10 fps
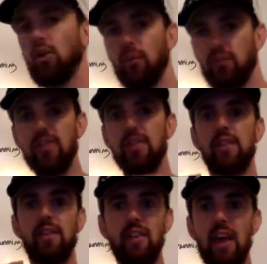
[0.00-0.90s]
see the
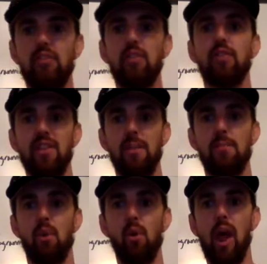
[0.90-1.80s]
deviations in the
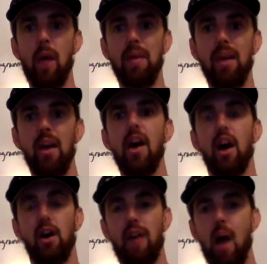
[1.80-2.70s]
programming
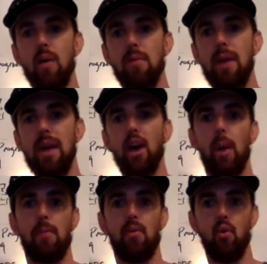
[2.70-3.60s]
of how we make
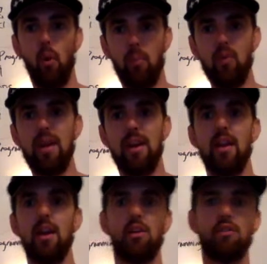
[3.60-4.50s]
appropriate
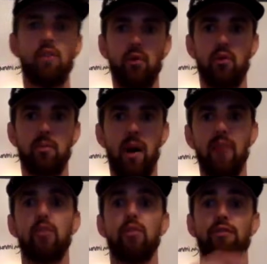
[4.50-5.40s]
dose
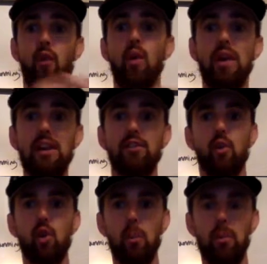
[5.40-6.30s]
responses for each
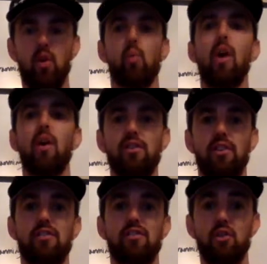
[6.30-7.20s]
group
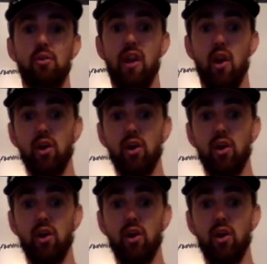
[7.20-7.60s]
relative to their